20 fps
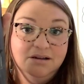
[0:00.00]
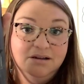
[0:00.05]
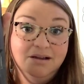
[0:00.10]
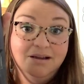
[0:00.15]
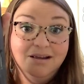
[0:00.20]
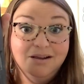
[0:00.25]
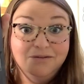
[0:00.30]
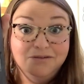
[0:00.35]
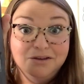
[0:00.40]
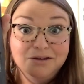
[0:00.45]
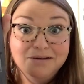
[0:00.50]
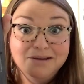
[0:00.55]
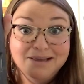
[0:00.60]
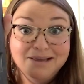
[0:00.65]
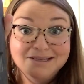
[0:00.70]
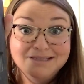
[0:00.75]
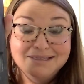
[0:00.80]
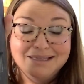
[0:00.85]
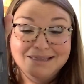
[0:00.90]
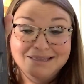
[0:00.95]
If you
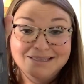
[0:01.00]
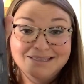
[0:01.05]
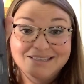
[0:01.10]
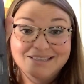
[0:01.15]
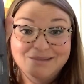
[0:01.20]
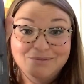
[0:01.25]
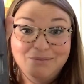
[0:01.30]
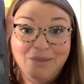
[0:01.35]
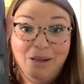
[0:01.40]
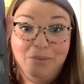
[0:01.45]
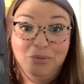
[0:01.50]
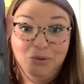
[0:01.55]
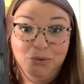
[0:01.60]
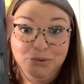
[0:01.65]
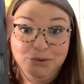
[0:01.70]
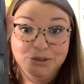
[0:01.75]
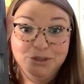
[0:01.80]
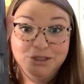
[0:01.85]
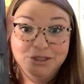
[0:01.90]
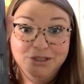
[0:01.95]
guess that this is my
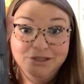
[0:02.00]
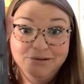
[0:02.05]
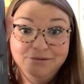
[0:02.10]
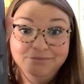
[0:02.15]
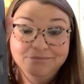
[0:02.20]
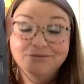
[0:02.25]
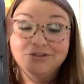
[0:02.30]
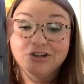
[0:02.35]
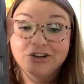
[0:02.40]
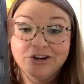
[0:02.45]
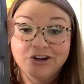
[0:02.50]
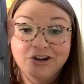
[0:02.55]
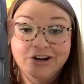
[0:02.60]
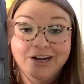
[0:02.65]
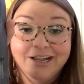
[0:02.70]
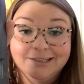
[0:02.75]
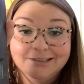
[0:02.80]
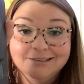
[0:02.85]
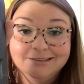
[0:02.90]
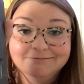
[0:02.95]
pool shoe, you're
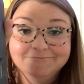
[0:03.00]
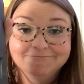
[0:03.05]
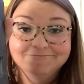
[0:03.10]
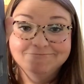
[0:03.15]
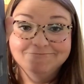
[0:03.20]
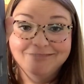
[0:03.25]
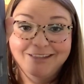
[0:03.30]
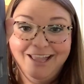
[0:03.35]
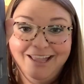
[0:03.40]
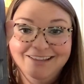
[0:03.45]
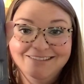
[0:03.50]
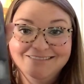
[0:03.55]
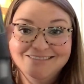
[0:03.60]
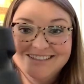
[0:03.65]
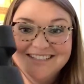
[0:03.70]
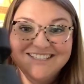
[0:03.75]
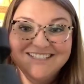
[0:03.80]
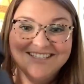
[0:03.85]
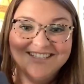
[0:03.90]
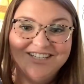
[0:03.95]
correct. Okay.
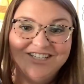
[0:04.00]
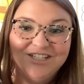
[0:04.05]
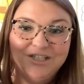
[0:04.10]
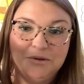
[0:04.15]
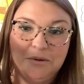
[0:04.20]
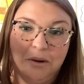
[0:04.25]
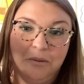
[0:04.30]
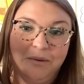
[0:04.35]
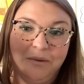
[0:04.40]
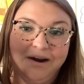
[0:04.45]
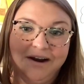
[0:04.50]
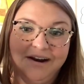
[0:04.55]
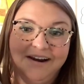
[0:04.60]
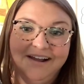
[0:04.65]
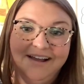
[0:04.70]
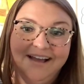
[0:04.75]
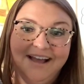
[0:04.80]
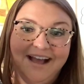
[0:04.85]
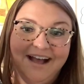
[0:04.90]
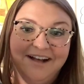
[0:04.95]
This is the shoe I wear
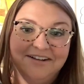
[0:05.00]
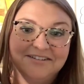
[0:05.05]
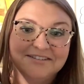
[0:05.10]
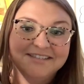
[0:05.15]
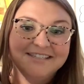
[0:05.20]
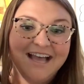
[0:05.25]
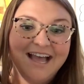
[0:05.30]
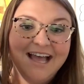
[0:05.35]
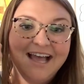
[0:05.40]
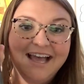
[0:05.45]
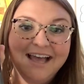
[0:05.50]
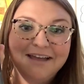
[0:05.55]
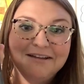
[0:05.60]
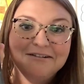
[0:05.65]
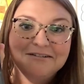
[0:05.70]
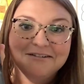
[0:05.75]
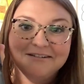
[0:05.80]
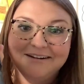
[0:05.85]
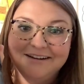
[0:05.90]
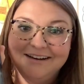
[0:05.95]
outside
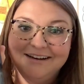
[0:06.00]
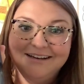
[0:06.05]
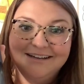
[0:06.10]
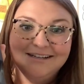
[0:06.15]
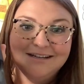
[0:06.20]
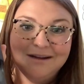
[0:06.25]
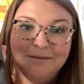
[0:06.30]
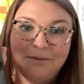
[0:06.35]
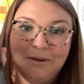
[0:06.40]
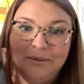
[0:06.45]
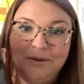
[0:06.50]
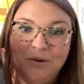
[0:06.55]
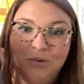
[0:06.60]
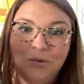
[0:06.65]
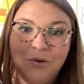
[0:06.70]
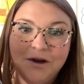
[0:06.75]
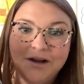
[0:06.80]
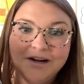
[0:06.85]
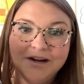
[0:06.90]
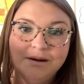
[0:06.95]
or anytime I'm in
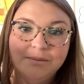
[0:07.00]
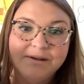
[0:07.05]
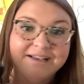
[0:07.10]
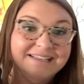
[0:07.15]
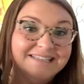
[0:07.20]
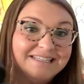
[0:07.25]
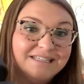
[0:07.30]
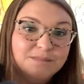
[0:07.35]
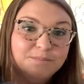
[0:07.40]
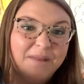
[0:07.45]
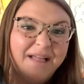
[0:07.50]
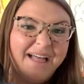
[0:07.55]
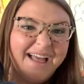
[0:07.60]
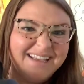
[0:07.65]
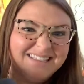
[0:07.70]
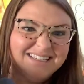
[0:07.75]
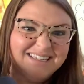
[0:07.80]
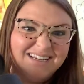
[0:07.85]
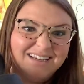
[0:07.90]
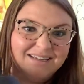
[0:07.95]
water because it's
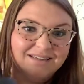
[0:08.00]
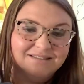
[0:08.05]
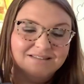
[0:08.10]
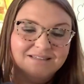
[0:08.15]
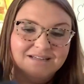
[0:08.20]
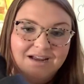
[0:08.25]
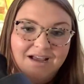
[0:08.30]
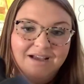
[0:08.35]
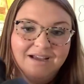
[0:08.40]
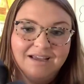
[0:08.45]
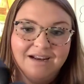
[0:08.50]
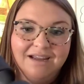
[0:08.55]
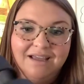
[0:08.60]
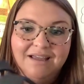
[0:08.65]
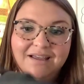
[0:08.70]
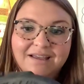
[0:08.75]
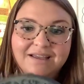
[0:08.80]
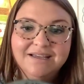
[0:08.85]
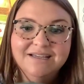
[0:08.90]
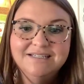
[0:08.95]
plastic. It's not going to
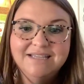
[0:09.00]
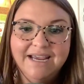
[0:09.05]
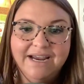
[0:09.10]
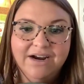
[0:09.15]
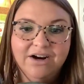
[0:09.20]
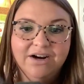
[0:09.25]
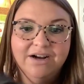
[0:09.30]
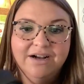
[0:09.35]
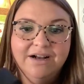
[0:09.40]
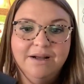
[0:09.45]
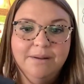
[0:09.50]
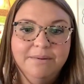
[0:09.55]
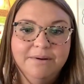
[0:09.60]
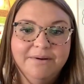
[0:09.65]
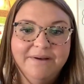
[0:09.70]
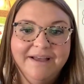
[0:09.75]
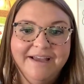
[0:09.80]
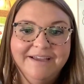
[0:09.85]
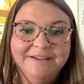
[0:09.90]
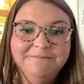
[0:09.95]
tear up.
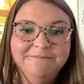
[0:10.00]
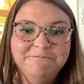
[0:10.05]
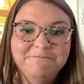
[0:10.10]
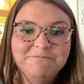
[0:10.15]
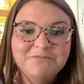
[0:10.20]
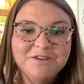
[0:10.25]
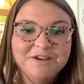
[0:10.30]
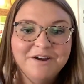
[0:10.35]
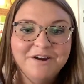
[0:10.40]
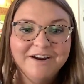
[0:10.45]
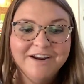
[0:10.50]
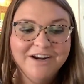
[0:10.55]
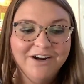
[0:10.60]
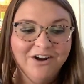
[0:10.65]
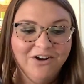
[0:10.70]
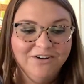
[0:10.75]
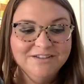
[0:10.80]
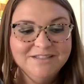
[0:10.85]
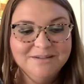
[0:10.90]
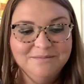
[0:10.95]
Okay. All right.
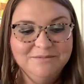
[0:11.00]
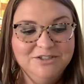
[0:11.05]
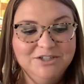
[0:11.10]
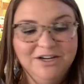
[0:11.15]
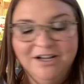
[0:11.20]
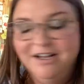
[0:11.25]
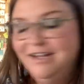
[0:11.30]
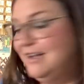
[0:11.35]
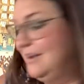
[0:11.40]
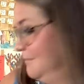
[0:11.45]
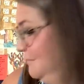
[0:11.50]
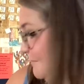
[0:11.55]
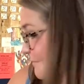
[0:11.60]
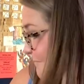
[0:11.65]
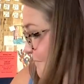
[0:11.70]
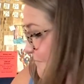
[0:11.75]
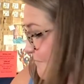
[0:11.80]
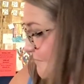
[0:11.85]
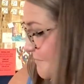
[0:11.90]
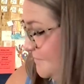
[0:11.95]
Awesome job.
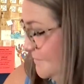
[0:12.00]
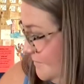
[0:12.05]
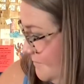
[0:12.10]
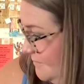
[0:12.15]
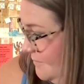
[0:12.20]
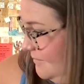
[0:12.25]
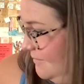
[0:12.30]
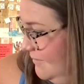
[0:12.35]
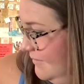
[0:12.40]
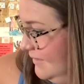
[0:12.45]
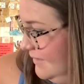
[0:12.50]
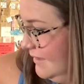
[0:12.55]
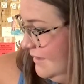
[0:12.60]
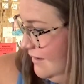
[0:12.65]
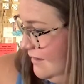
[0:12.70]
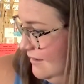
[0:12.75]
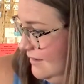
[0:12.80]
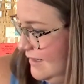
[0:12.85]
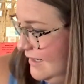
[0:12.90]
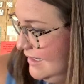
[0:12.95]

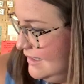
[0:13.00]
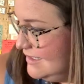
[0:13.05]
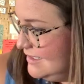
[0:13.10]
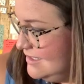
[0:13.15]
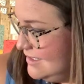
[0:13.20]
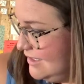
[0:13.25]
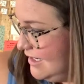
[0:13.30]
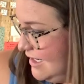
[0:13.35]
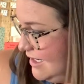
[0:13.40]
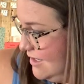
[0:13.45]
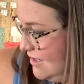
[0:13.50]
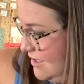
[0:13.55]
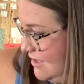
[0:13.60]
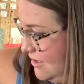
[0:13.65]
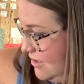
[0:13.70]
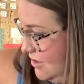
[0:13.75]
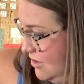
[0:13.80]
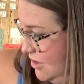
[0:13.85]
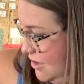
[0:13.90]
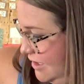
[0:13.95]
All right. Let's look at
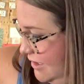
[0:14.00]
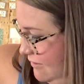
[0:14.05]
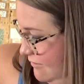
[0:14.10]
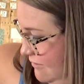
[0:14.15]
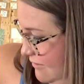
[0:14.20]
another shoe.